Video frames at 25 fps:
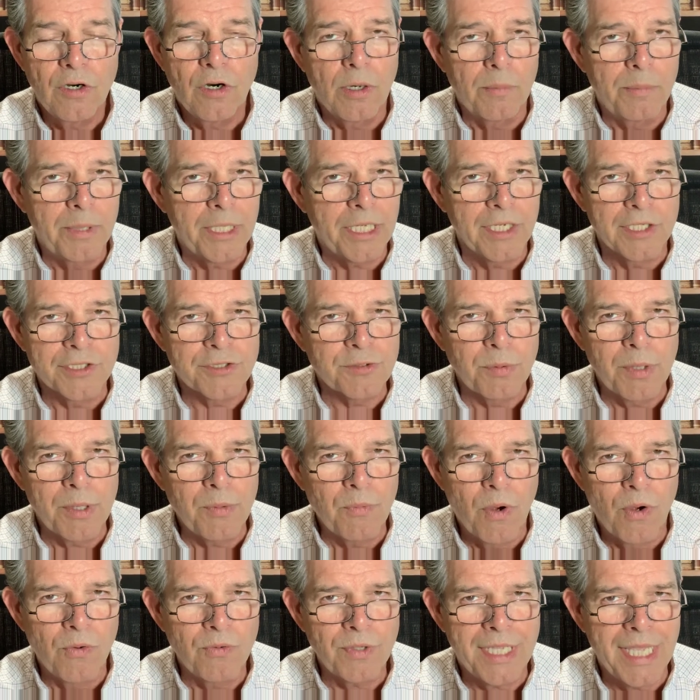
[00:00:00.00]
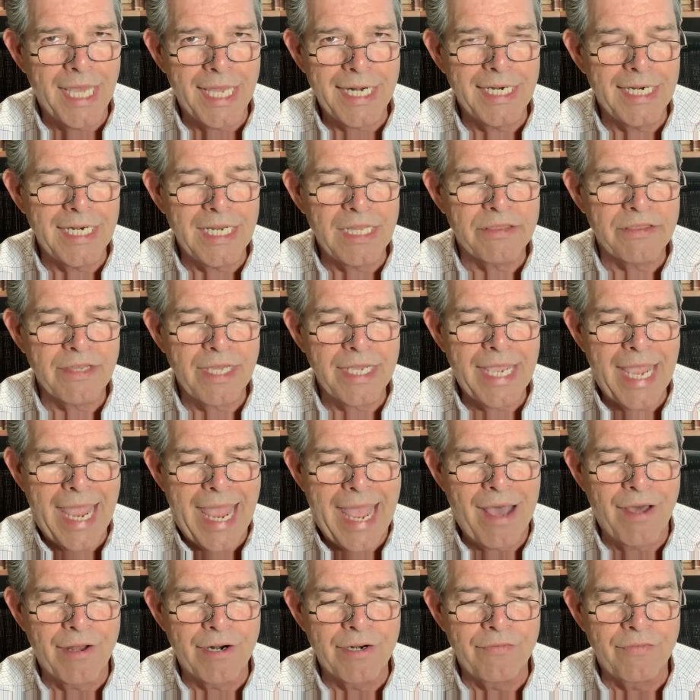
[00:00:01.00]
or because we won't get anything
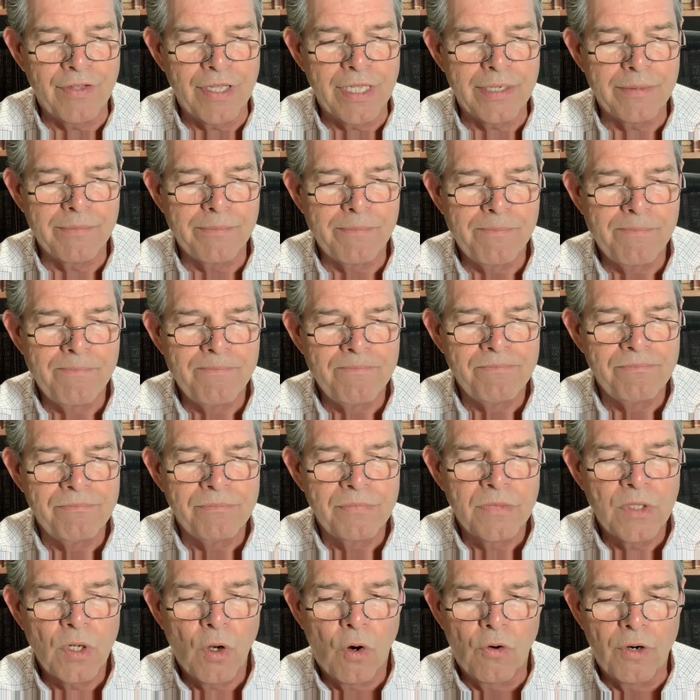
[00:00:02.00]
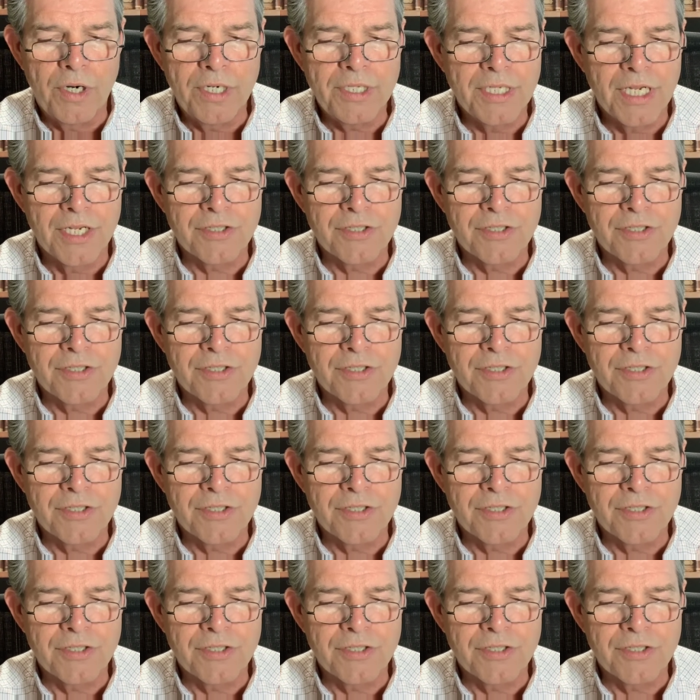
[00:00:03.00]
out of it or